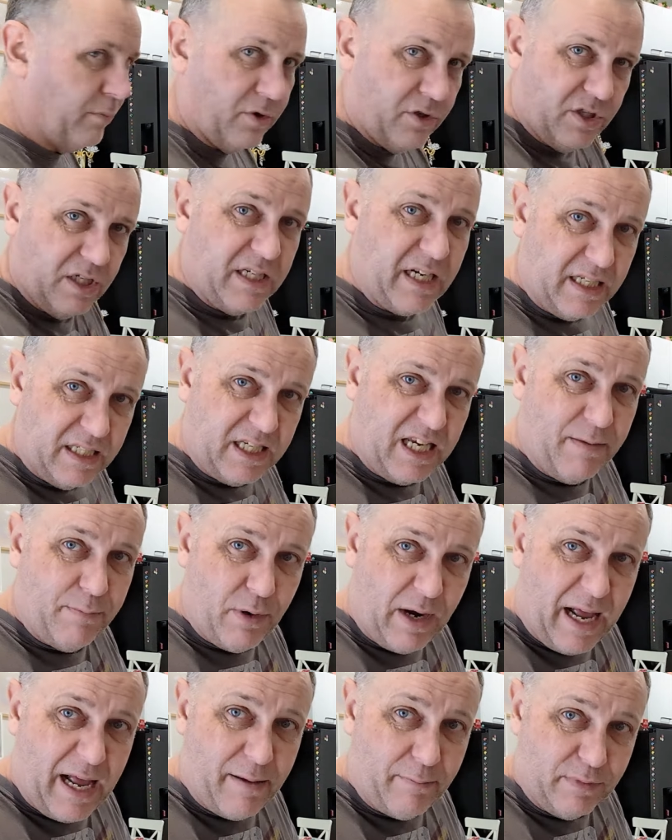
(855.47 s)
because she does keep
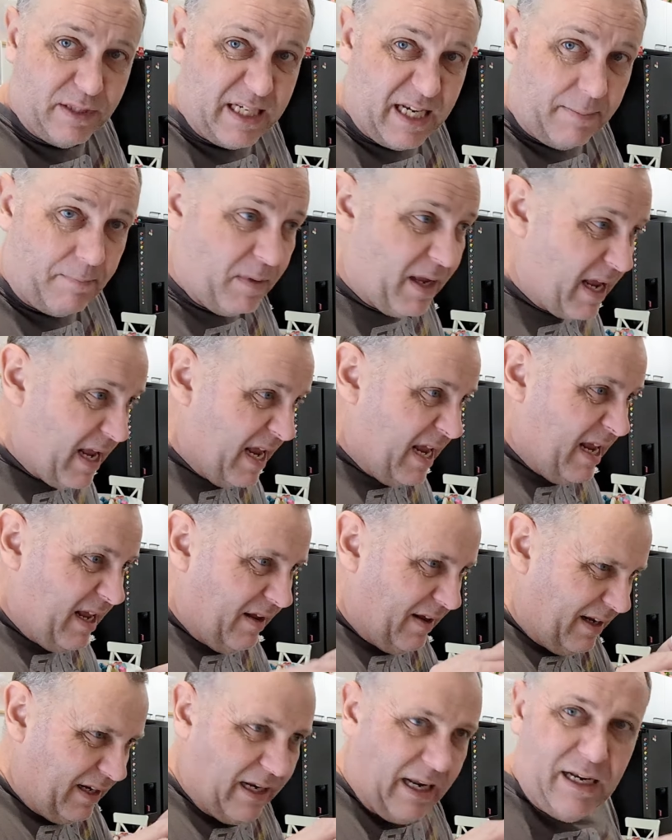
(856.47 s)
her arms in,
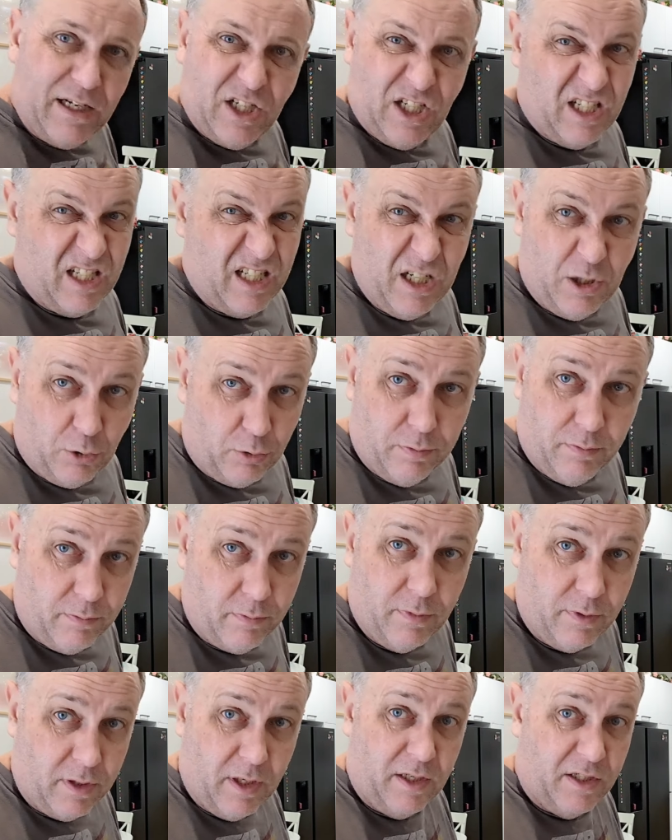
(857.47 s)
and she's little.
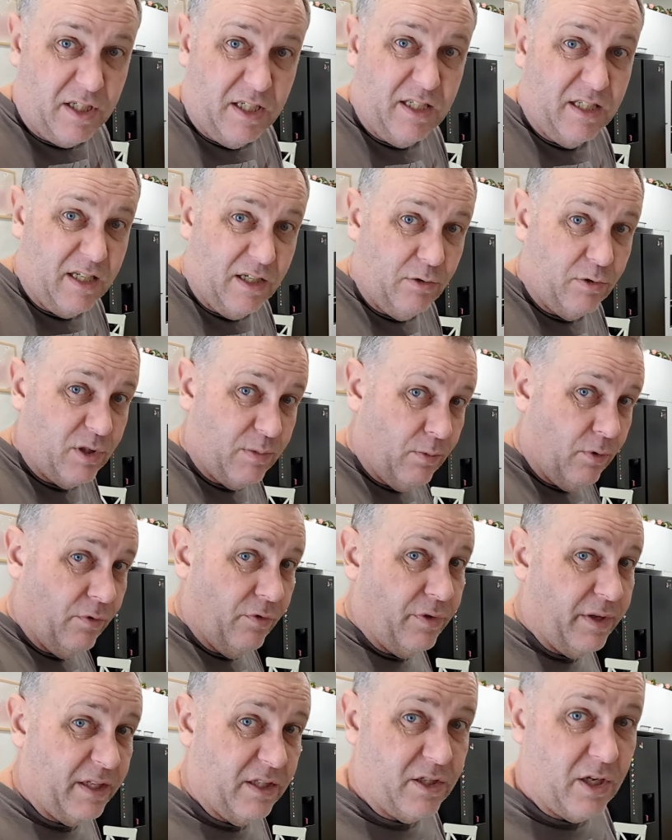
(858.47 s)
You know, she's a little small
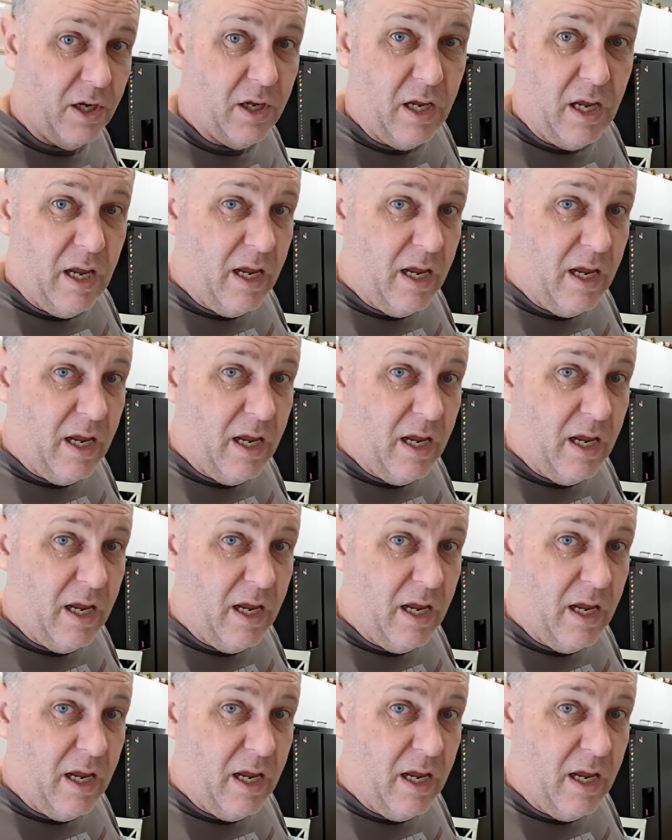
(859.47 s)
thing. So